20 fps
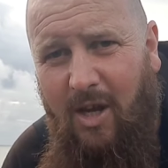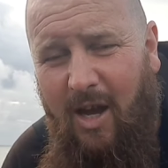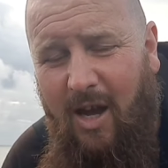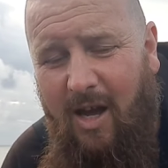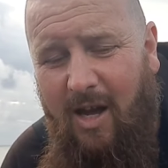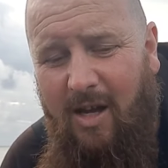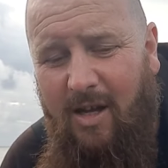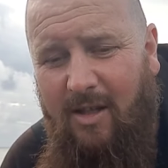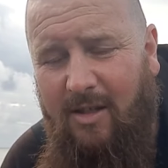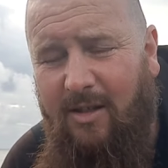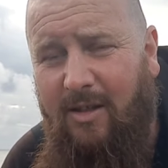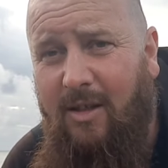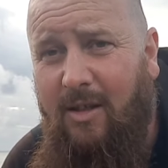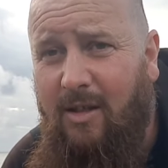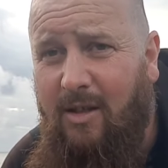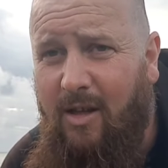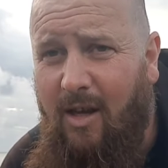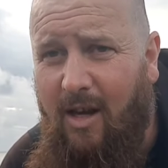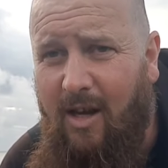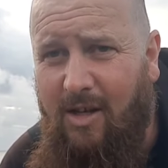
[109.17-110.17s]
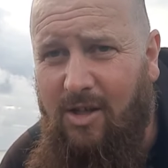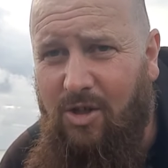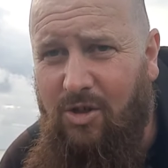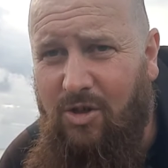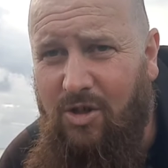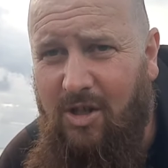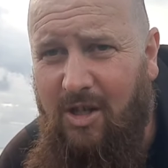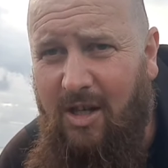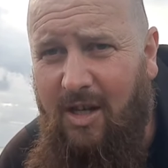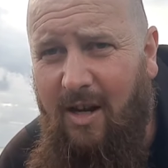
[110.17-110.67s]
and as you've
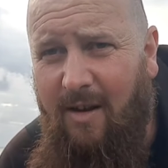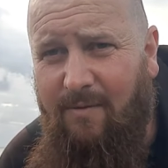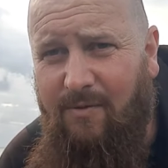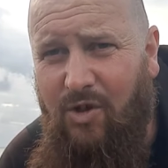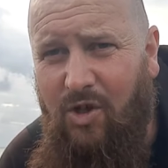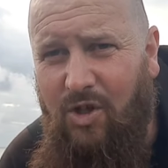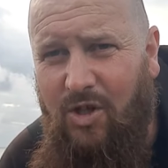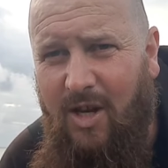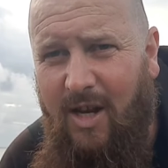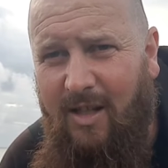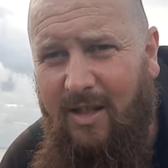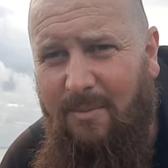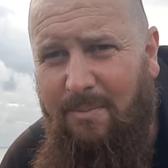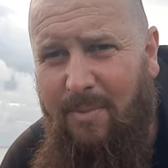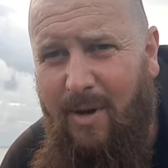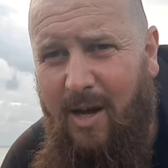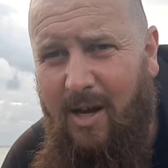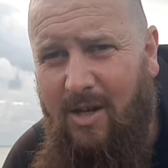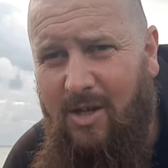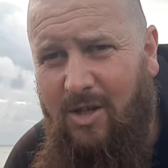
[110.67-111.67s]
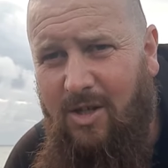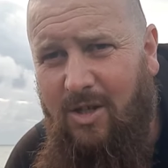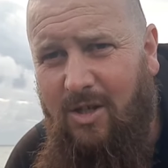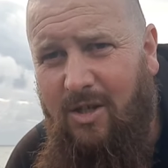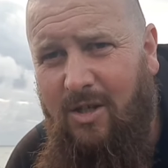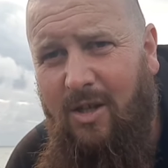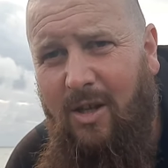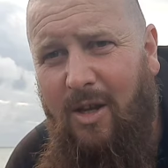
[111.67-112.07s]
seen, I've just had a bass,